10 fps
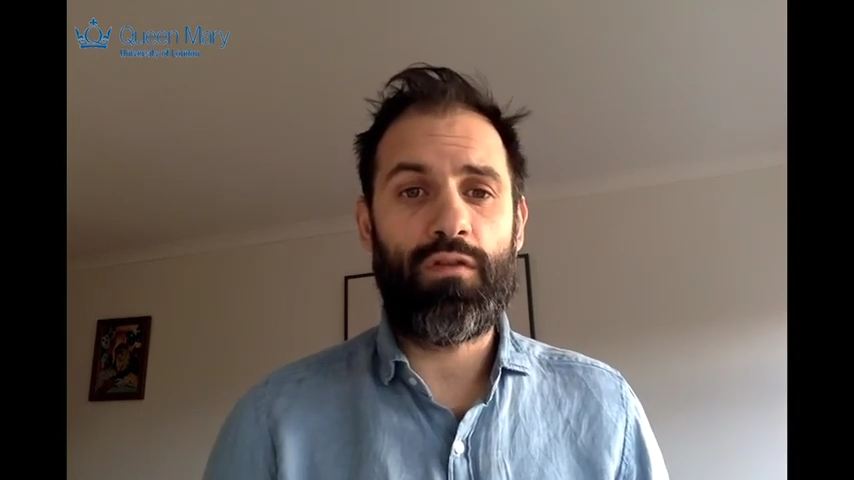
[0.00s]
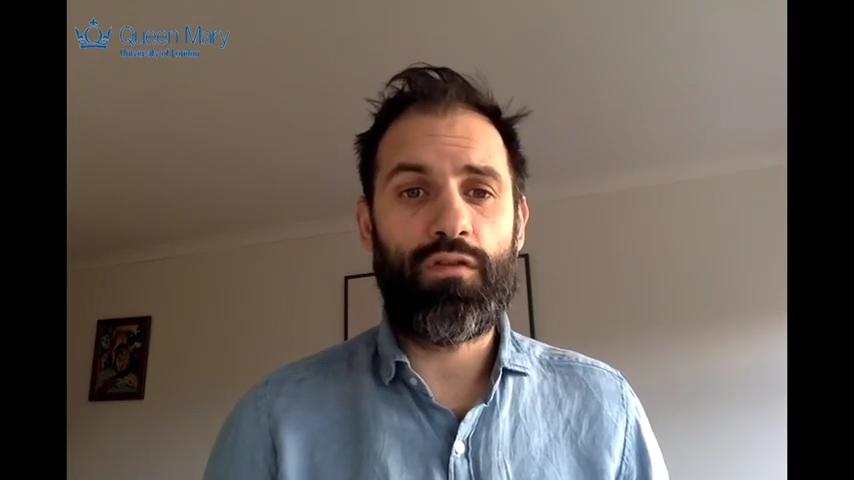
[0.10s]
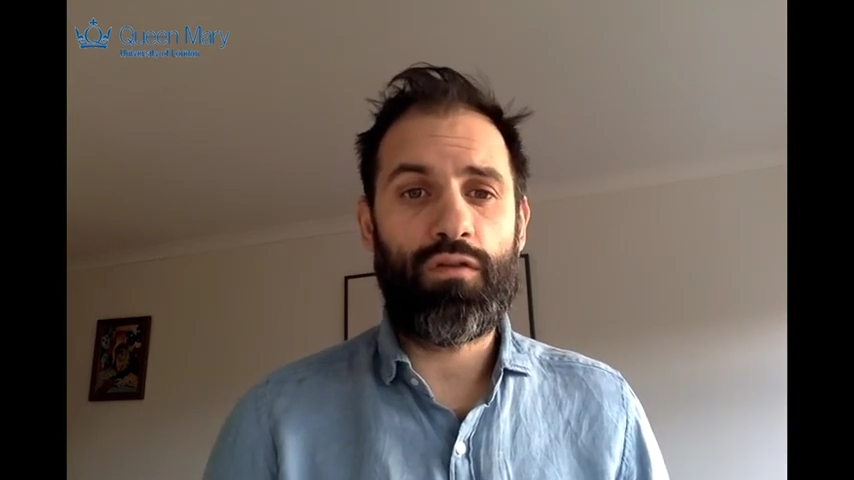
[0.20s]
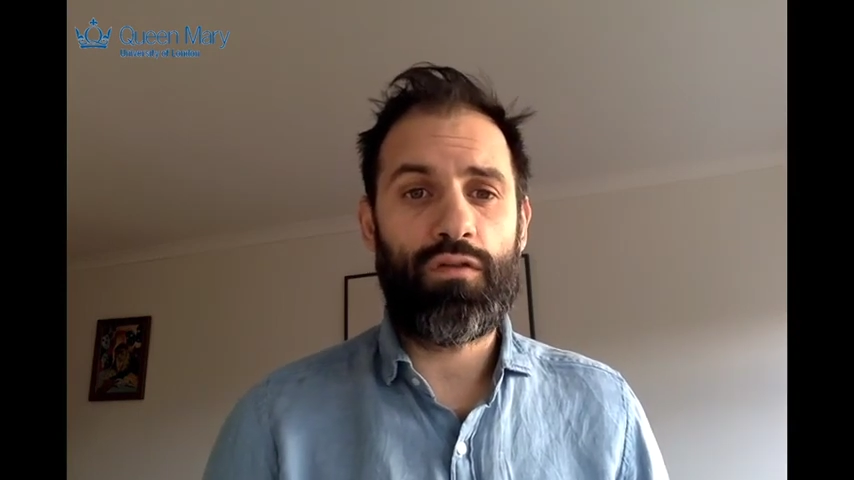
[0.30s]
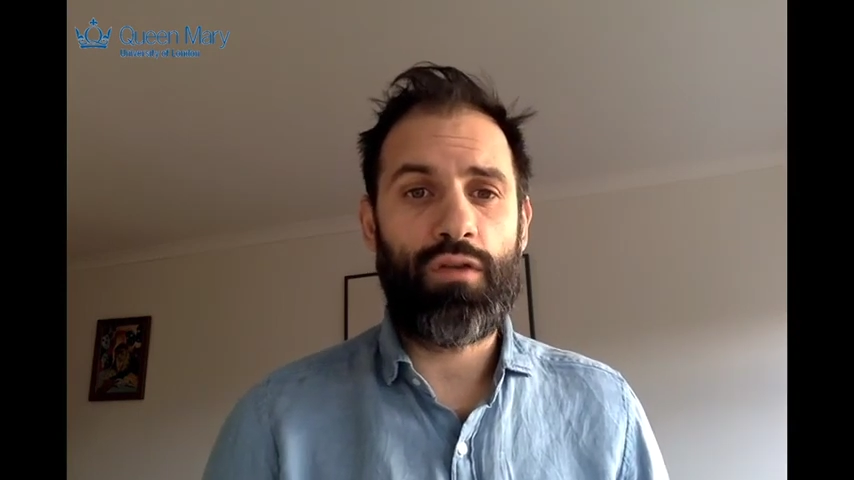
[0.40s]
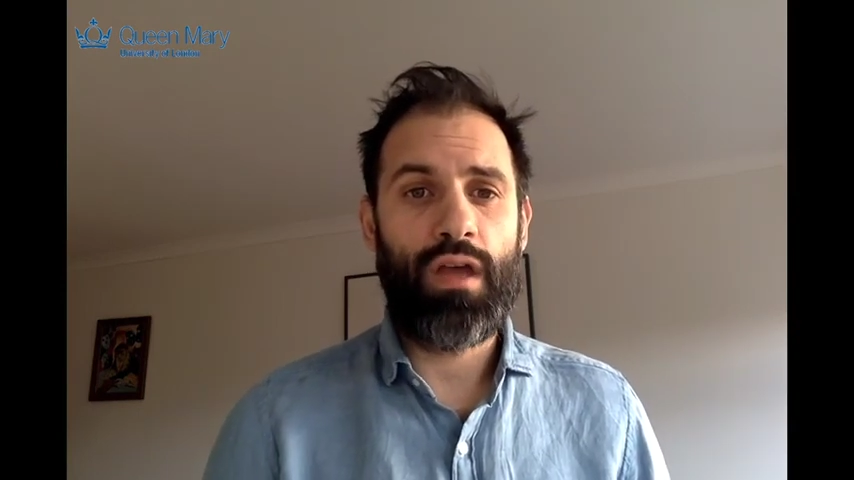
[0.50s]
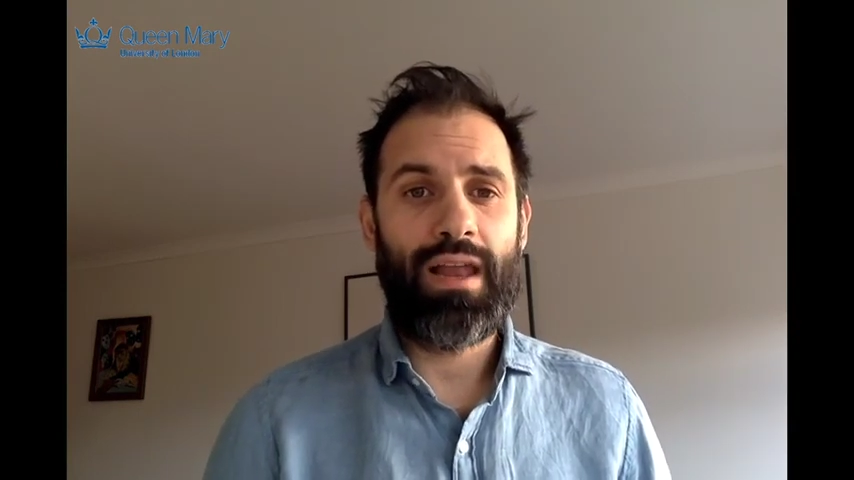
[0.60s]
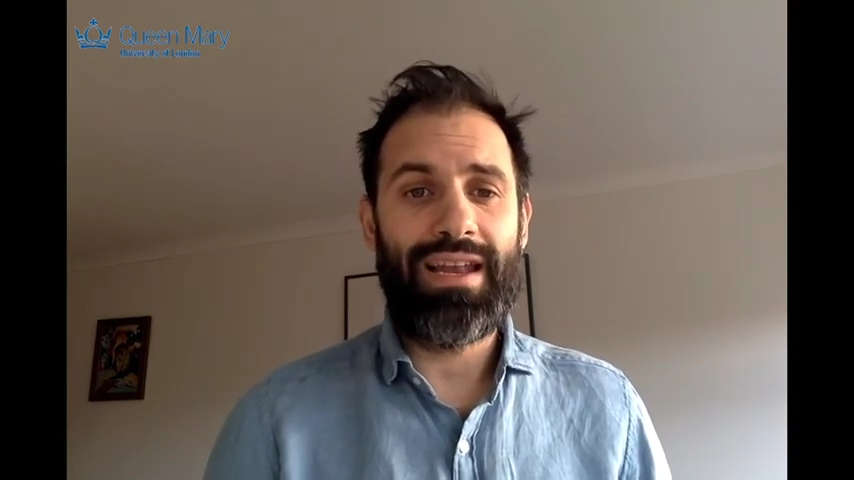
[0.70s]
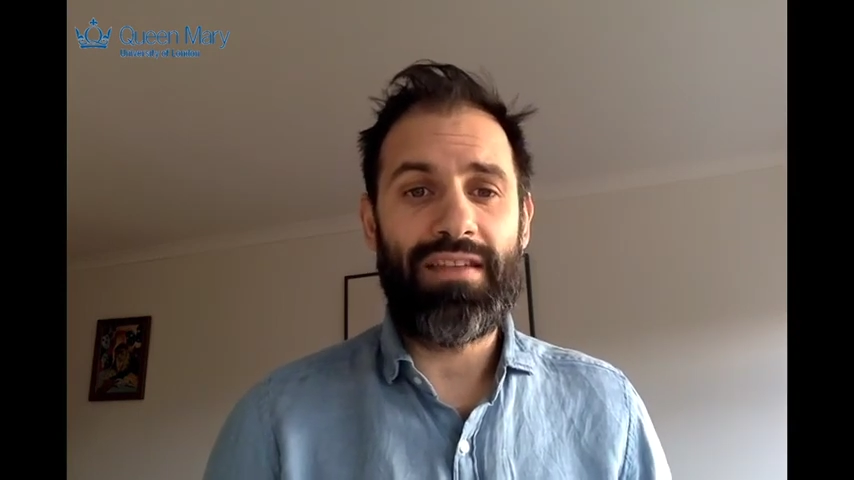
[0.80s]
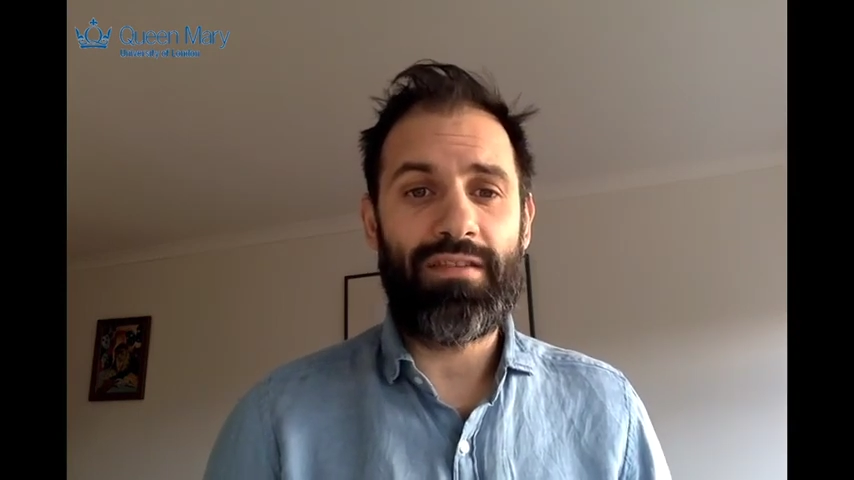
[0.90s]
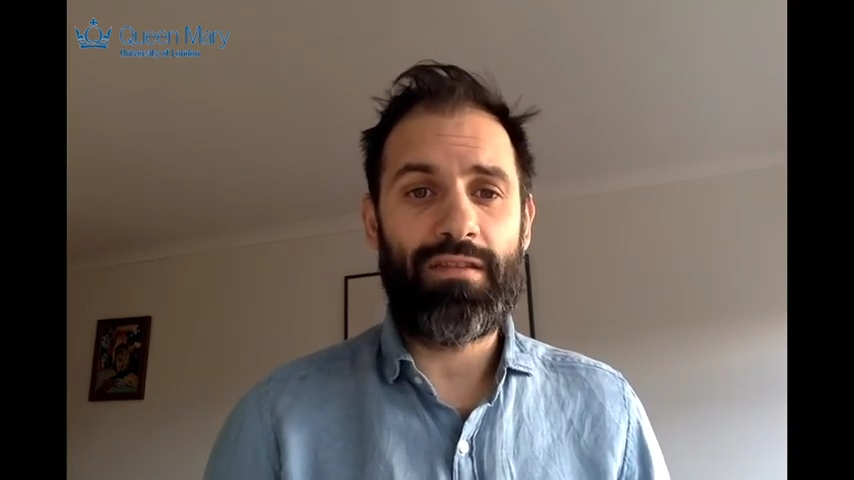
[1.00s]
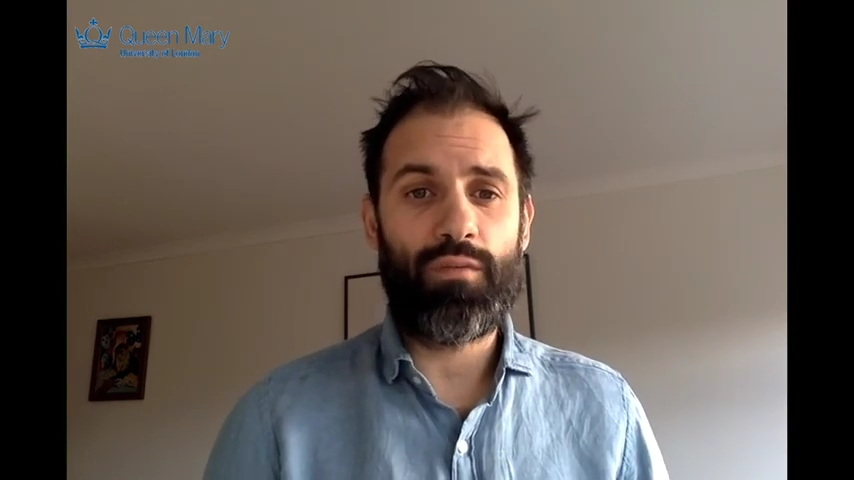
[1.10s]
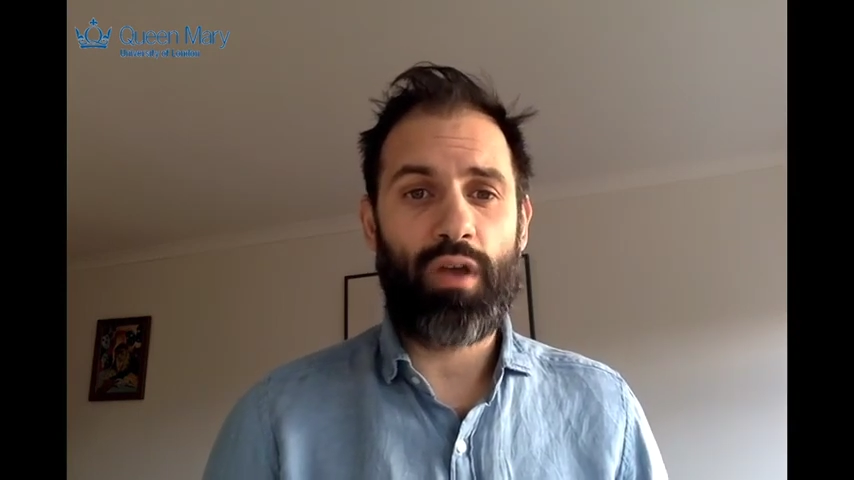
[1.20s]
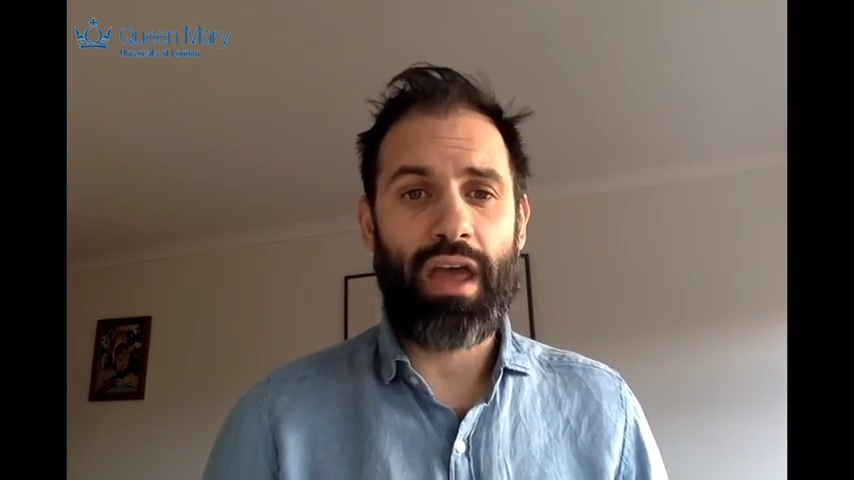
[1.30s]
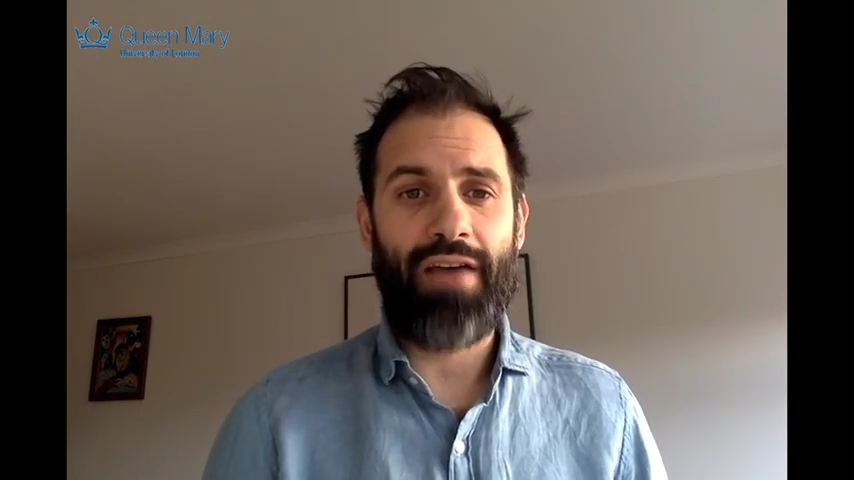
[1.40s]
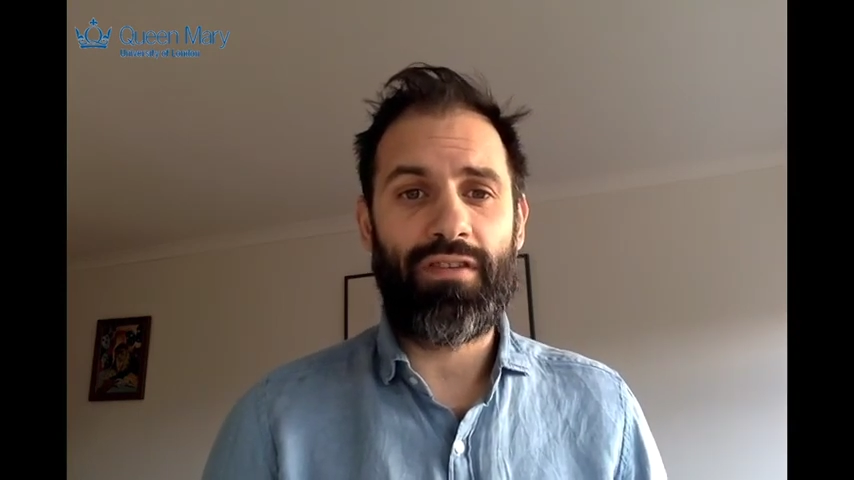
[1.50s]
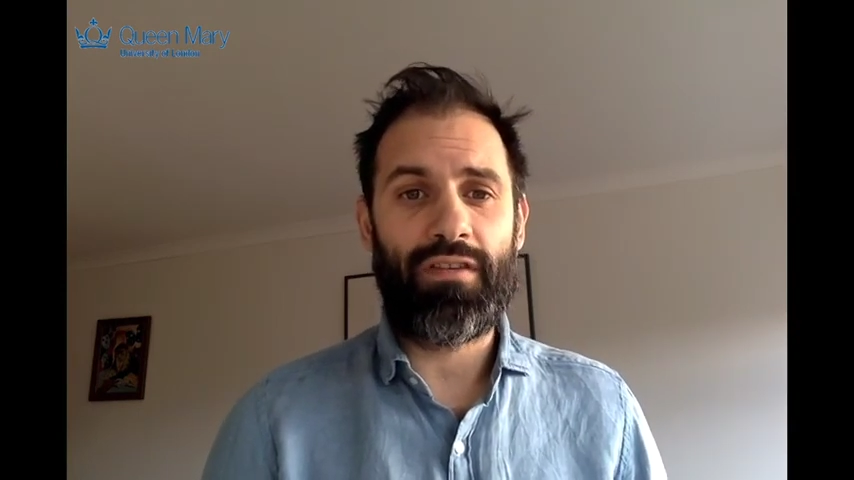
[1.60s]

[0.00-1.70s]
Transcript: to listen to what I have to